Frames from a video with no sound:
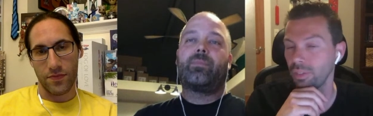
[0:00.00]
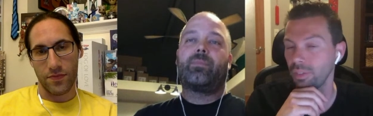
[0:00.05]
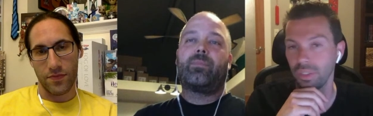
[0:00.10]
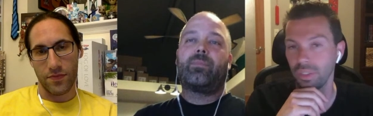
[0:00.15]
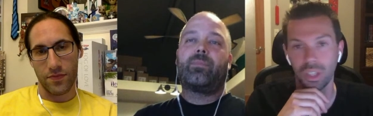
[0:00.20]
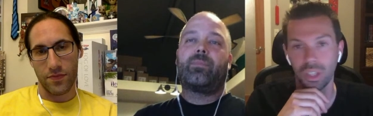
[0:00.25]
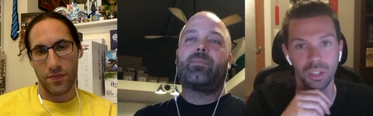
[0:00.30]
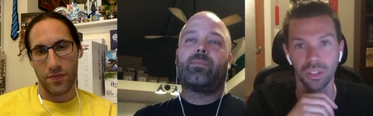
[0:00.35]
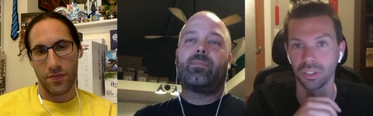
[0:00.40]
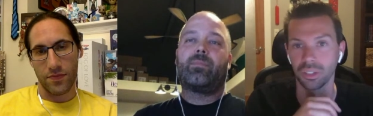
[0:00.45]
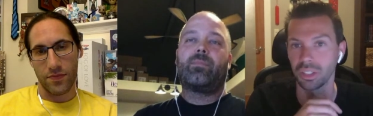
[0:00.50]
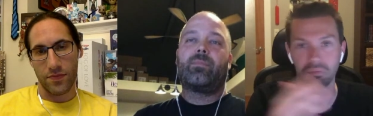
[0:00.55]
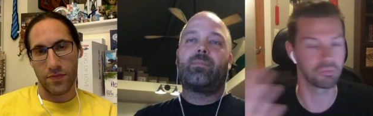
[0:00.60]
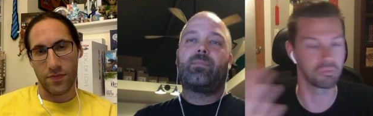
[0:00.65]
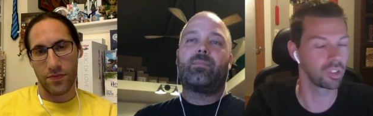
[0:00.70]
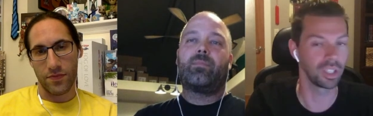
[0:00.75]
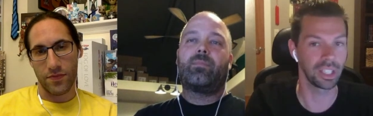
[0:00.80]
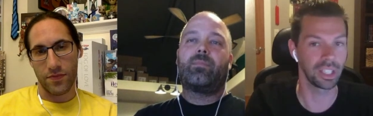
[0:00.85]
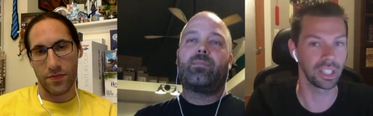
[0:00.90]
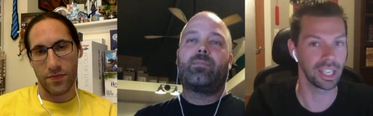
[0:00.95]
Speaker 1: revealed
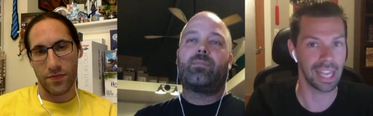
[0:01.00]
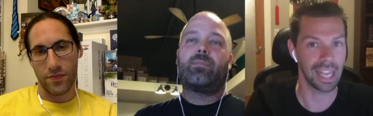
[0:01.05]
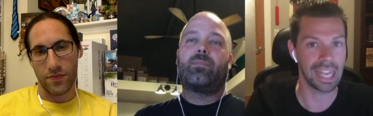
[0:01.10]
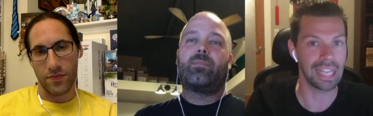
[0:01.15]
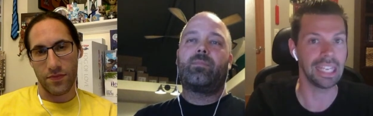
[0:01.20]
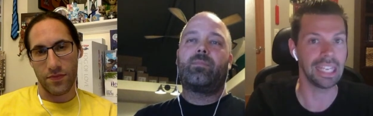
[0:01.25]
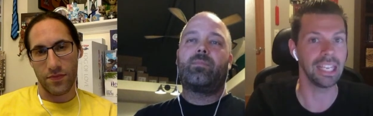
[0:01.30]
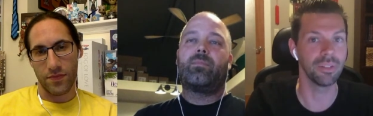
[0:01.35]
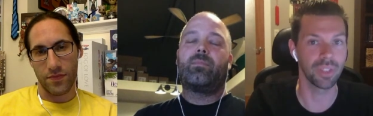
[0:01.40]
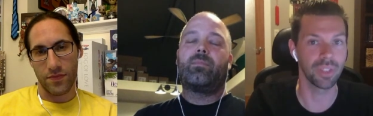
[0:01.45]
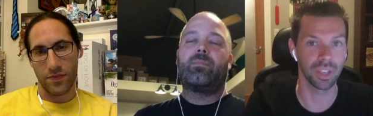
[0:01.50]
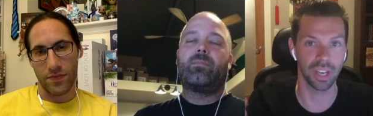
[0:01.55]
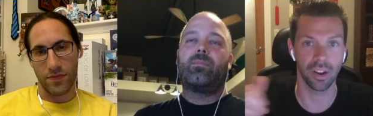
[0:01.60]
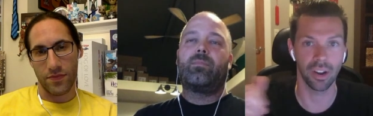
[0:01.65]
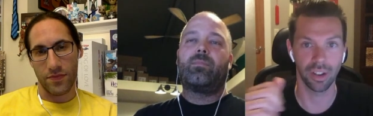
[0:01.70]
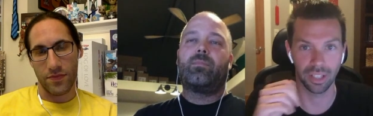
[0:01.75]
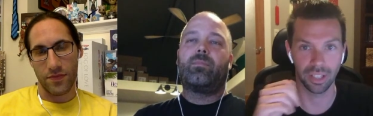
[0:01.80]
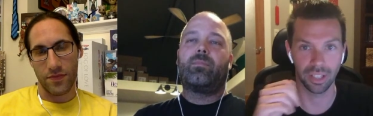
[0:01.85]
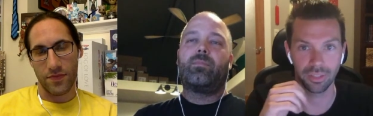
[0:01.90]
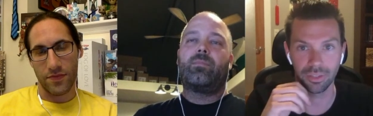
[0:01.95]
really any of the
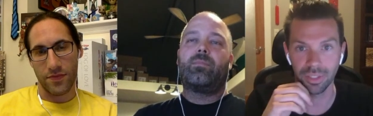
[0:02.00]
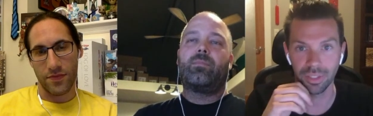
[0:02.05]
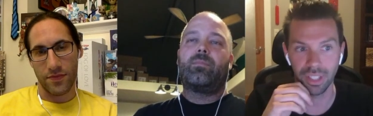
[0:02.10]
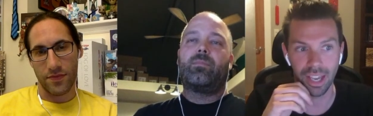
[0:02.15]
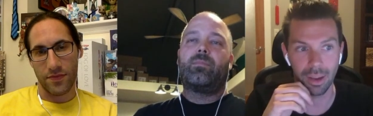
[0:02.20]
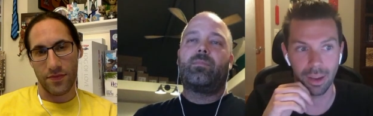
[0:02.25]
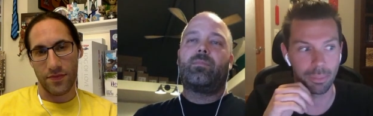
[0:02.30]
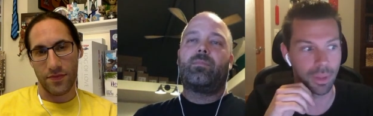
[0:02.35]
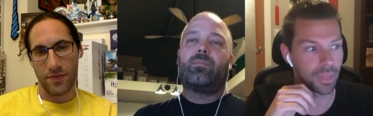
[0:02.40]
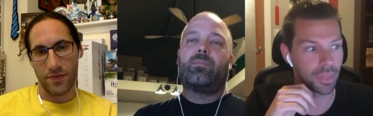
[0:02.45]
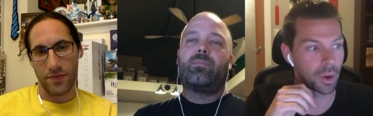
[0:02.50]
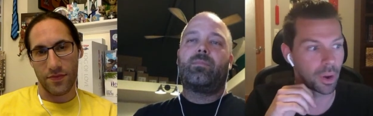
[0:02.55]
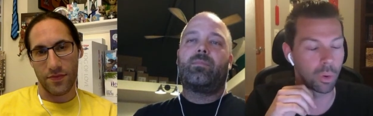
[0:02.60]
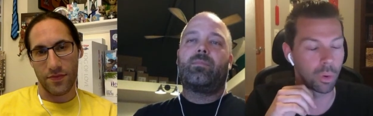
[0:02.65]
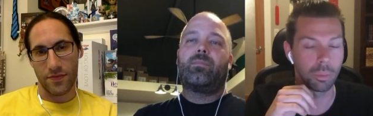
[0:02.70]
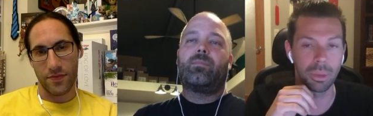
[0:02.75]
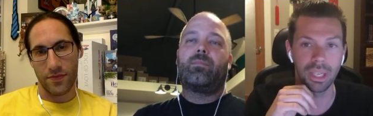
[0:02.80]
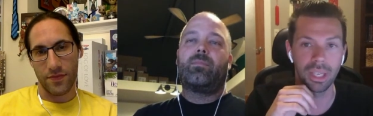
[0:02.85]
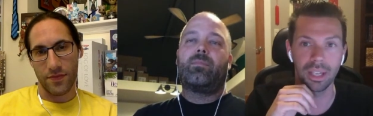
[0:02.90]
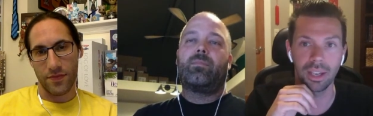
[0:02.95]
narrative yet, but
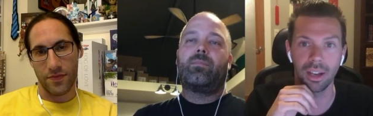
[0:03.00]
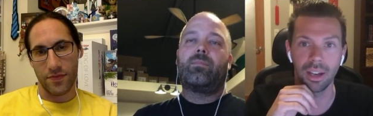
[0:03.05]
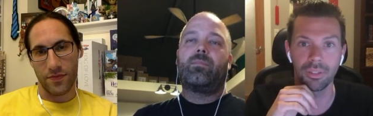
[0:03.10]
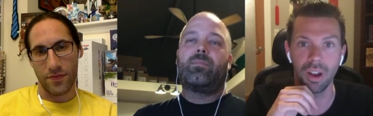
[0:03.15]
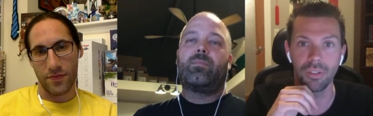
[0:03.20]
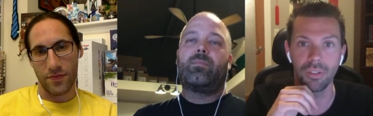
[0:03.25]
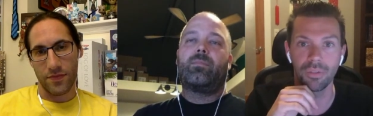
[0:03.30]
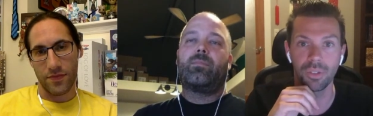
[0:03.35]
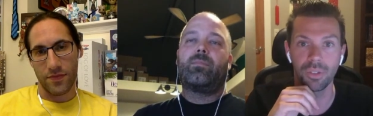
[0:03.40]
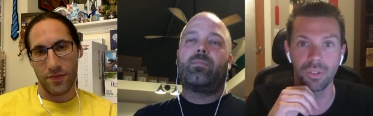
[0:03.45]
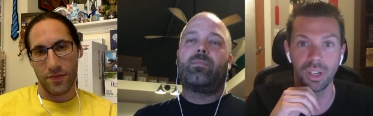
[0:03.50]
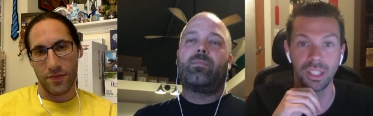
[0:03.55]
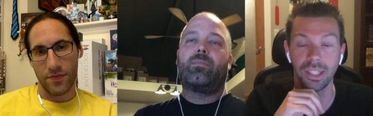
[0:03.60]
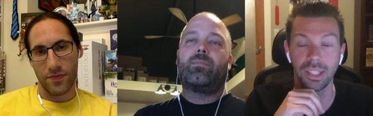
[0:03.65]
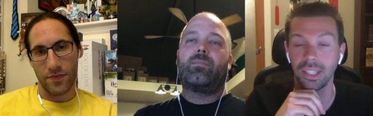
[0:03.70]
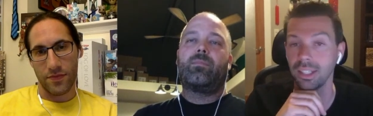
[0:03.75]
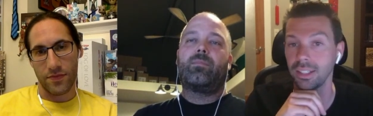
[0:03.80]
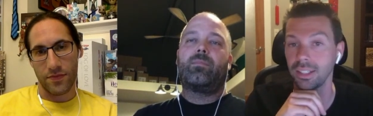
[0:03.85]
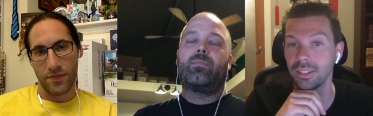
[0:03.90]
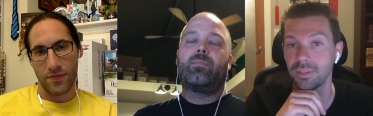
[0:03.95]
there will be a, a
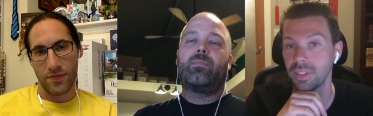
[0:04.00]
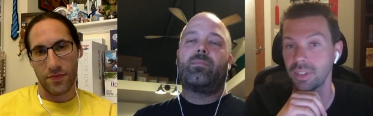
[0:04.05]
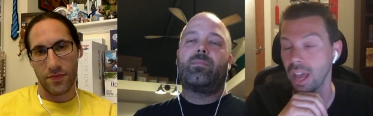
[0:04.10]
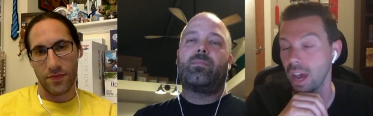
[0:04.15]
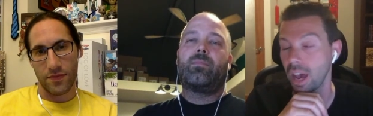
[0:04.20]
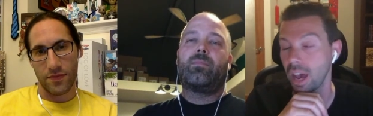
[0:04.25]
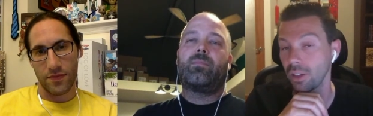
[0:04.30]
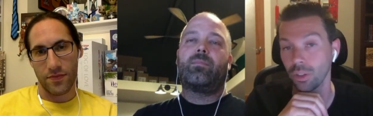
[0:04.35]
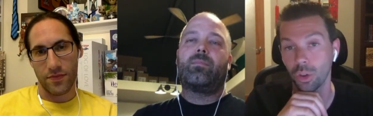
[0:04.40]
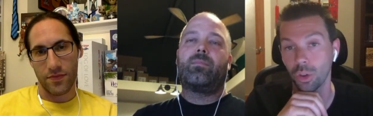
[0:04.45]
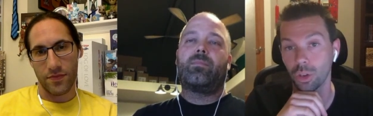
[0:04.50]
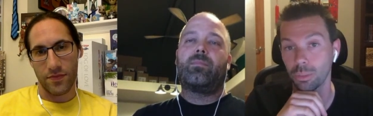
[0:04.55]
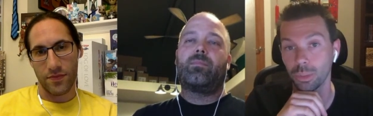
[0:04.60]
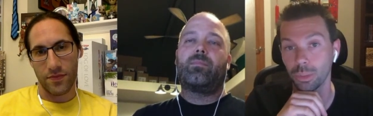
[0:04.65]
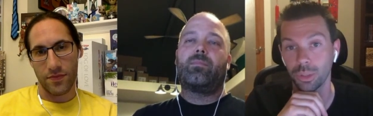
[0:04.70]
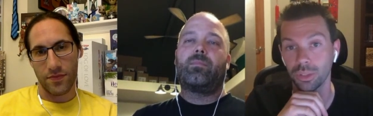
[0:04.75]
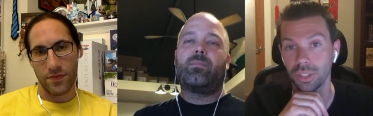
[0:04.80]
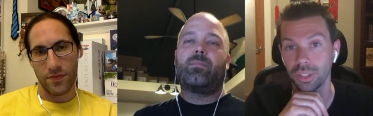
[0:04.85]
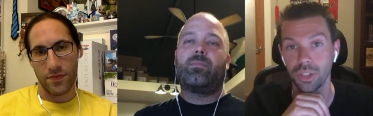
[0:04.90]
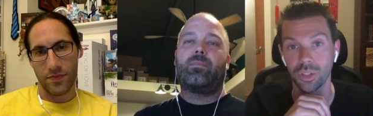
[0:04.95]
freely
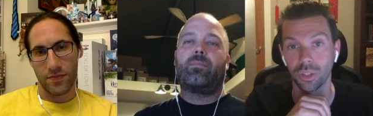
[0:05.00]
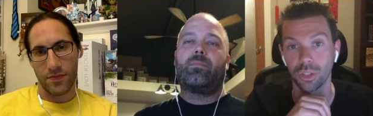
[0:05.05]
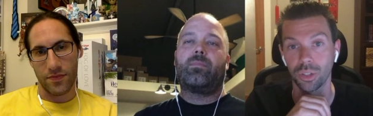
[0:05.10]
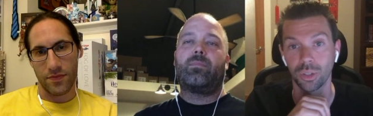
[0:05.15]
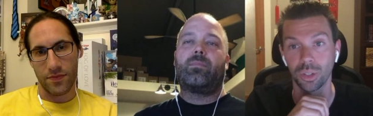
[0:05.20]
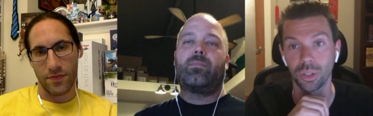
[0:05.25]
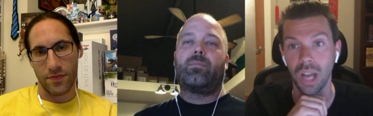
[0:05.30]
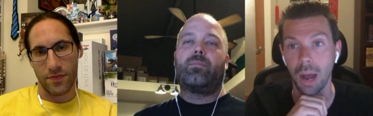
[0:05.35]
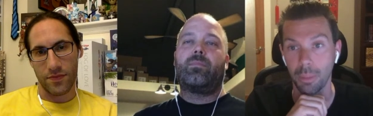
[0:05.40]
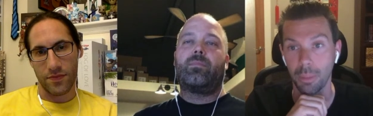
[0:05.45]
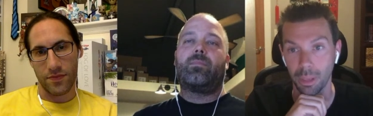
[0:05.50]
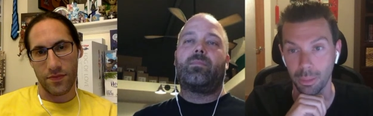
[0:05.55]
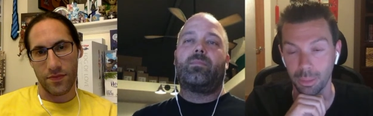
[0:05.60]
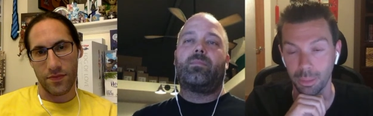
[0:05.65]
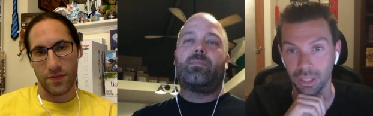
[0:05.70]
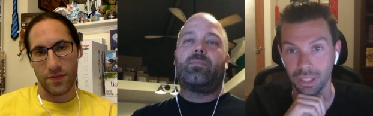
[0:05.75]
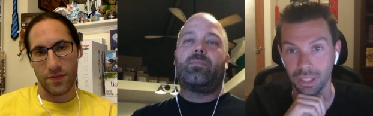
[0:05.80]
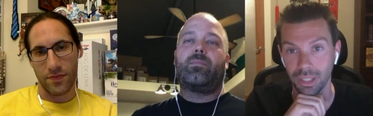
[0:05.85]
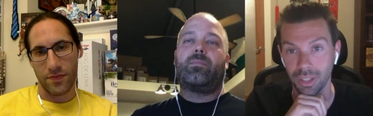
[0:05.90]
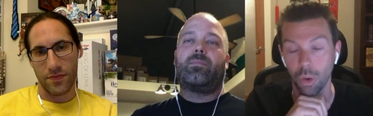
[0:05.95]
downloadable digital
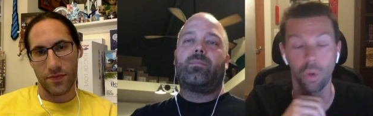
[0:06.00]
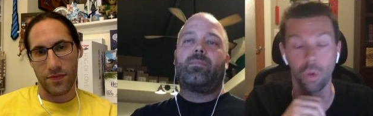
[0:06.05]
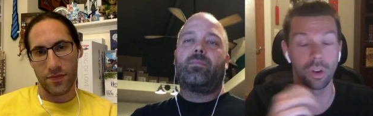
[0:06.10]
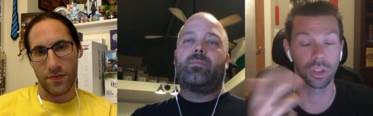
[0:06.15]
comic book,